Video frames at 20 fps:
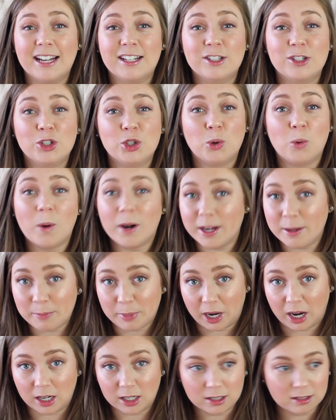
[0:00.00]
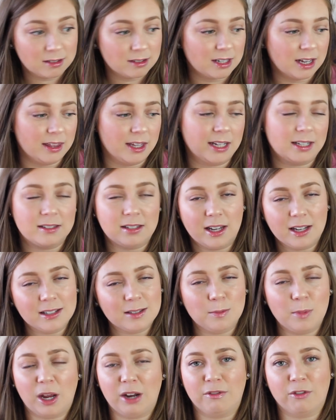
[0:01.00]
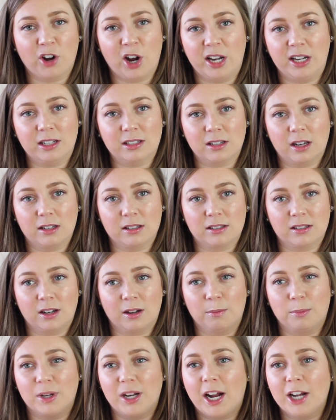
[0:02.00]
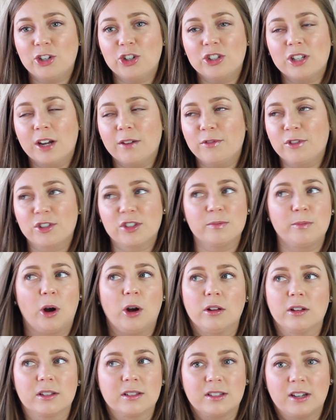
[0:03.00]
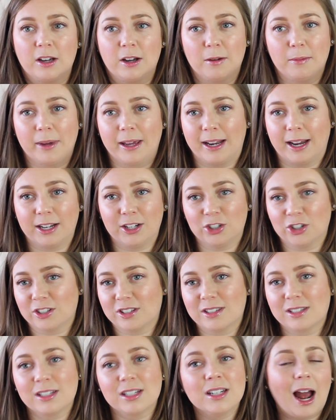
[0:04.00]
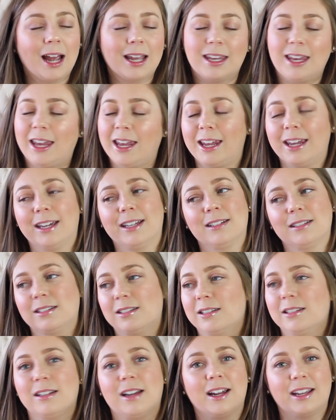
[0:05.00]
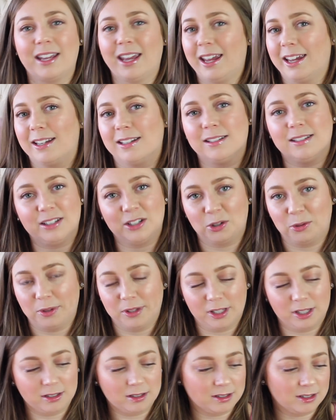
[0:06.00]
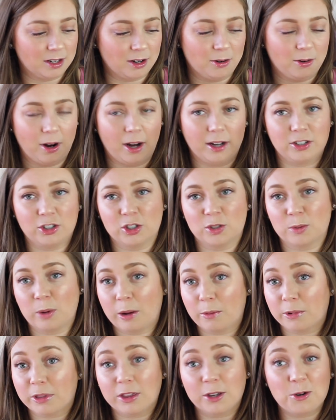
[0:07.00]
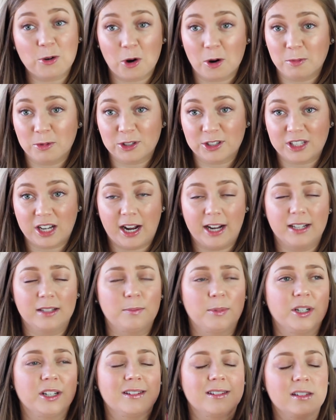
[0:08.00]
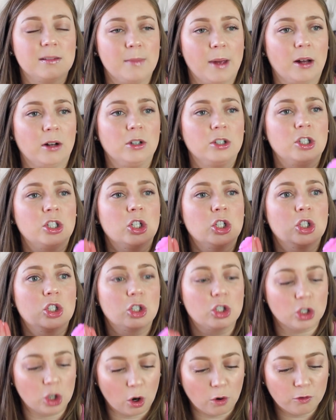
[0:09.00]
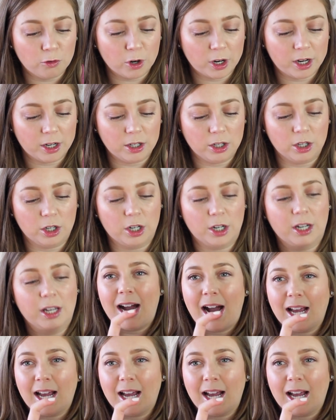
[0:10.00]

It's twenty bucks, and they say it's made for any size tub, but I just have the smallest tub, and I just, I can't, I can't deal with it. So I just went with the normal size, but it smells so freaking good.